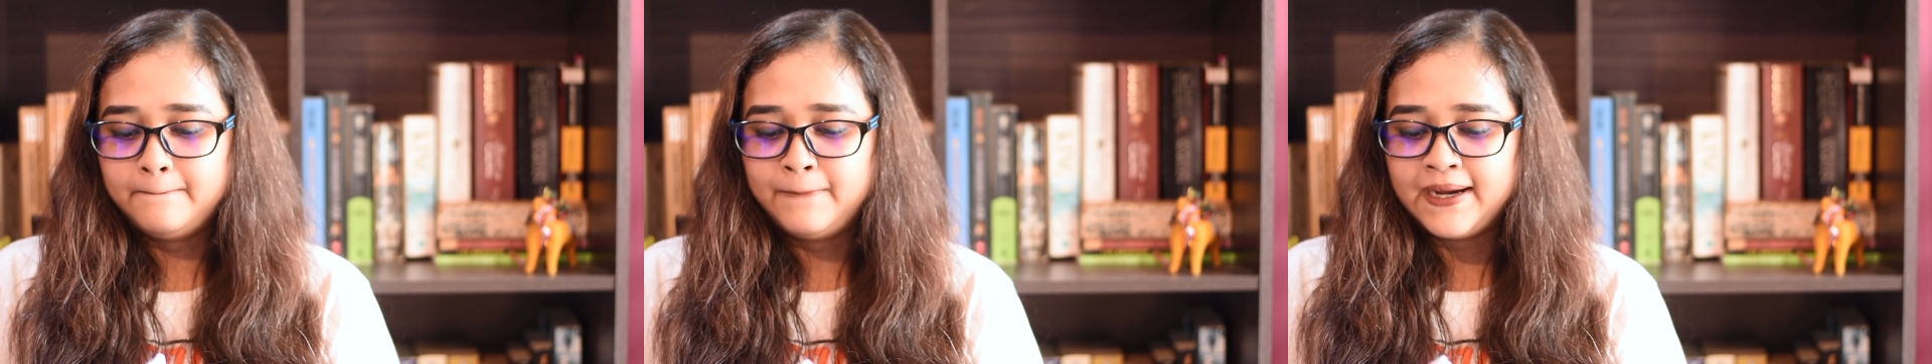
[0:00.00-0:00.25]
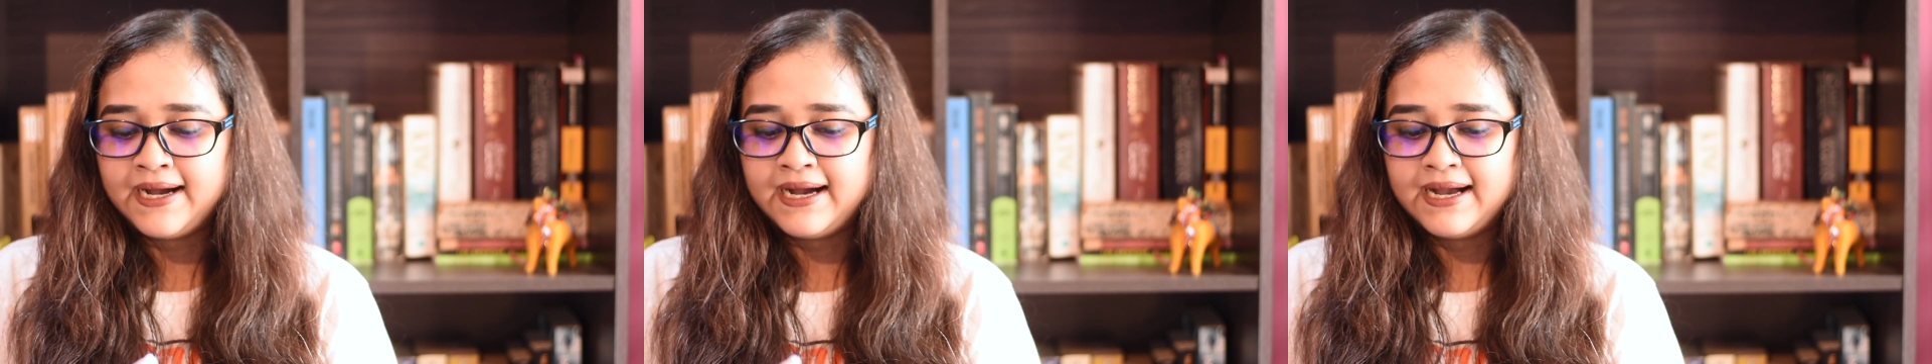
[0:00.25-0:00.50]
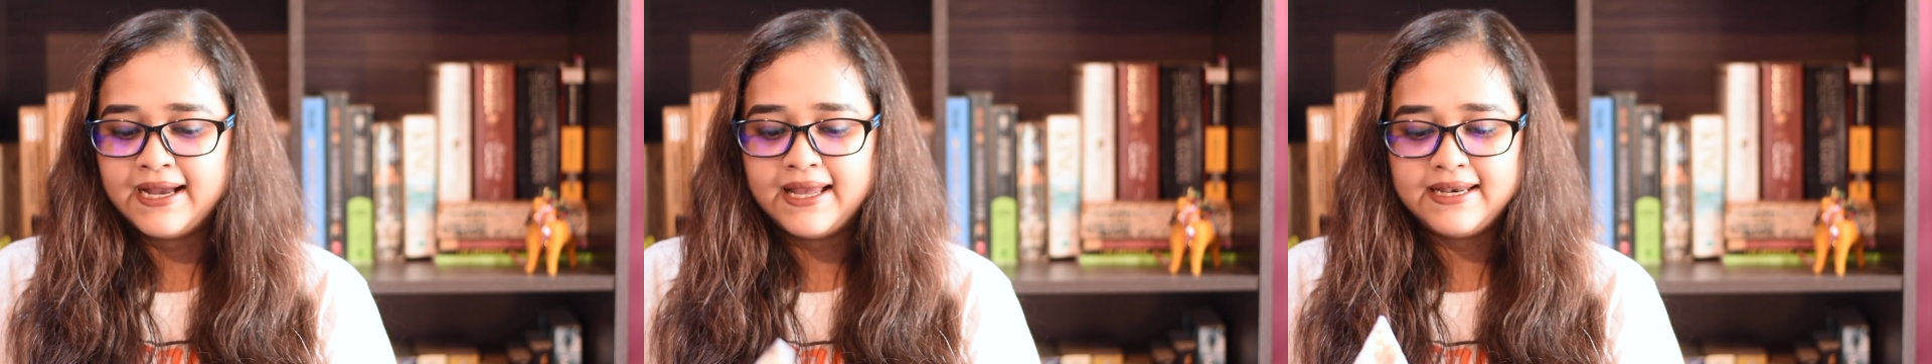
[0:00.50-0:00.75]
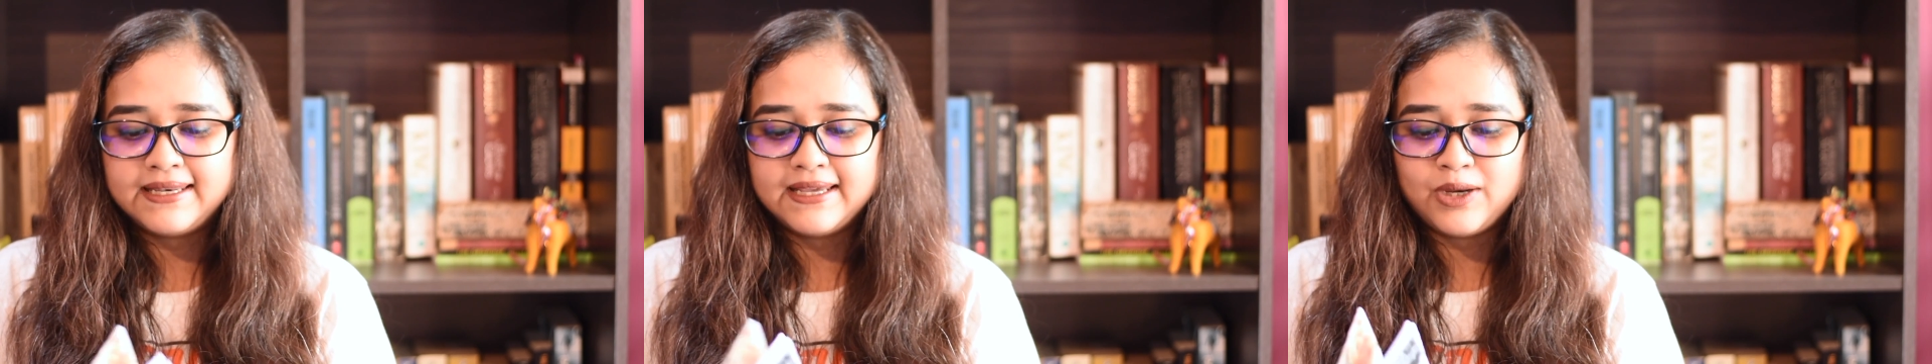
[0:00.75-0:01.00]

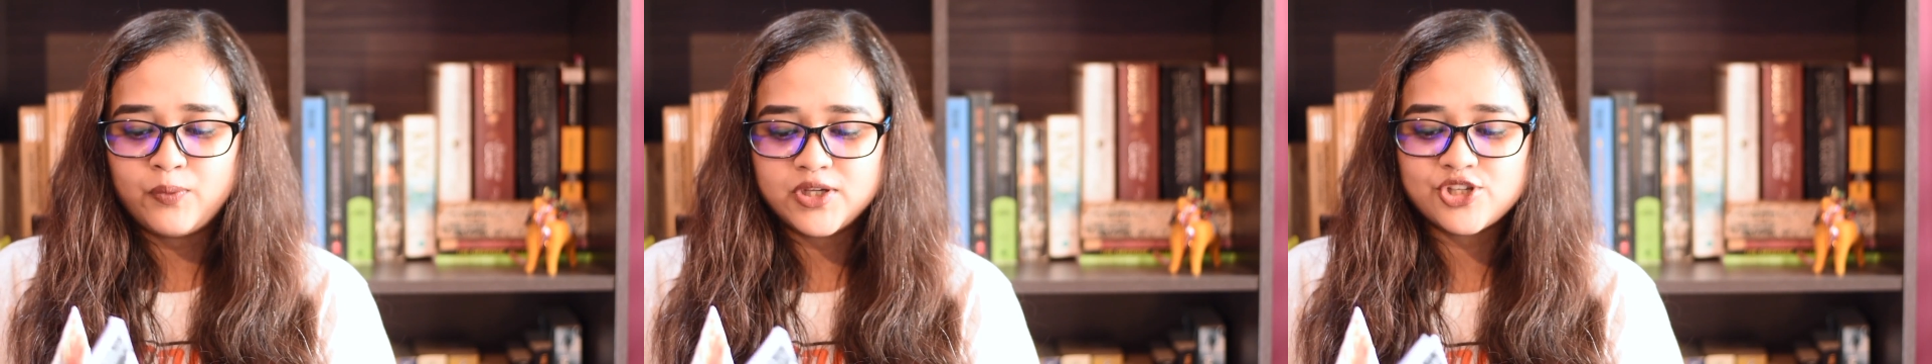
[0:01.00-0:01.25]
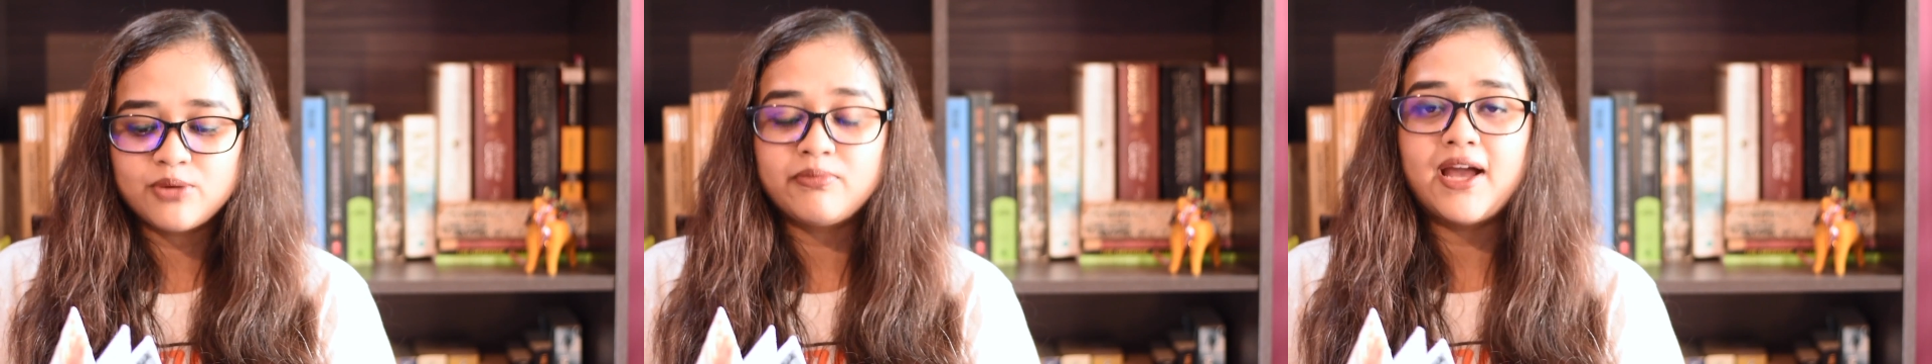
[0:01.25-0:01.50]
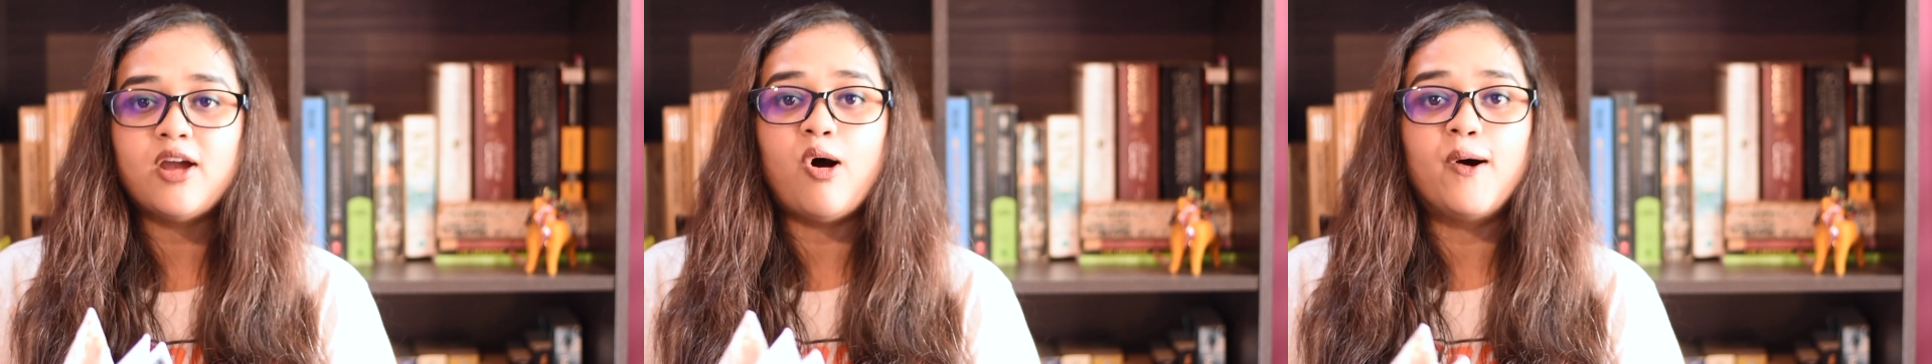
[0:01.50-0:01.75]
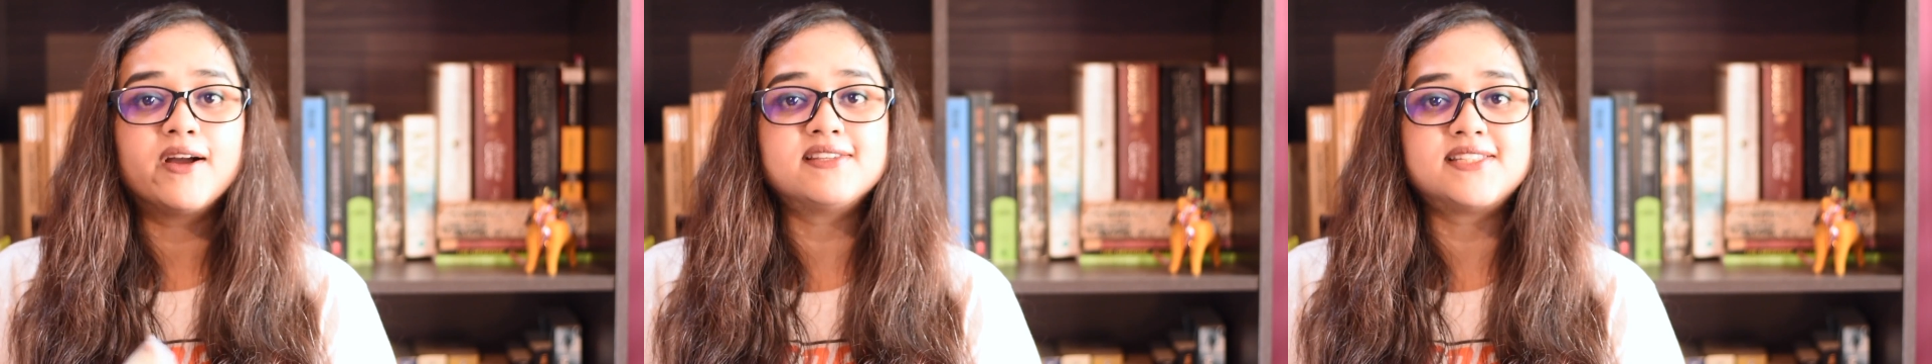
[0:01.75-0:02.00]
but it was on my
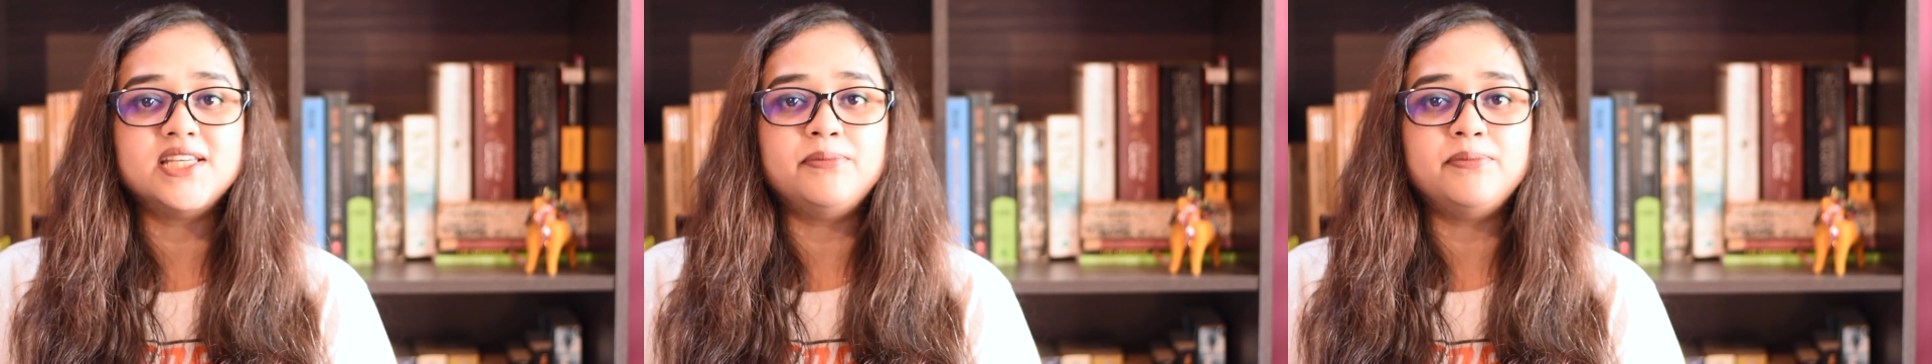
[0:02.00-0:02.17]
August